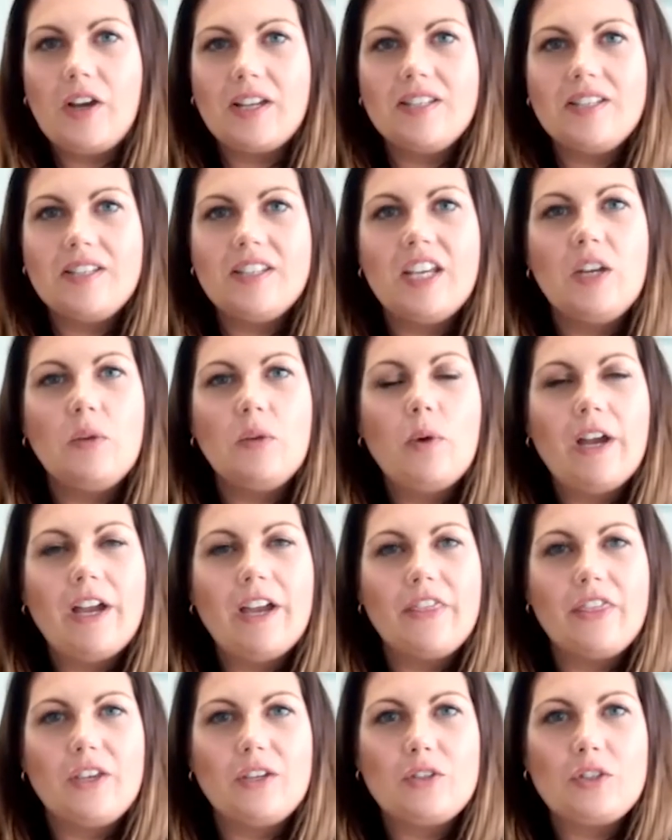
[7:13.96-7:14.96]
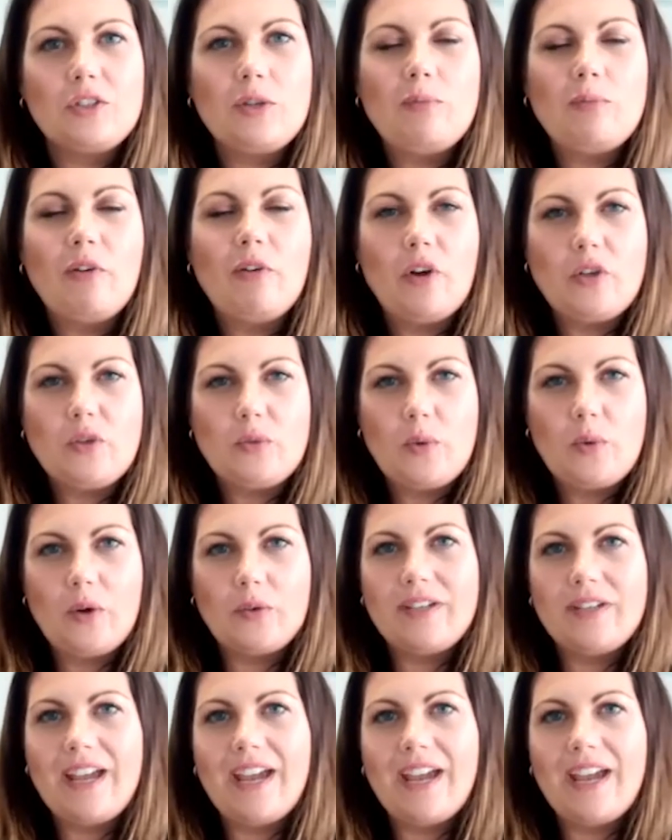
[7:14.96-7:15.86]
I can see where the Tomorrow's World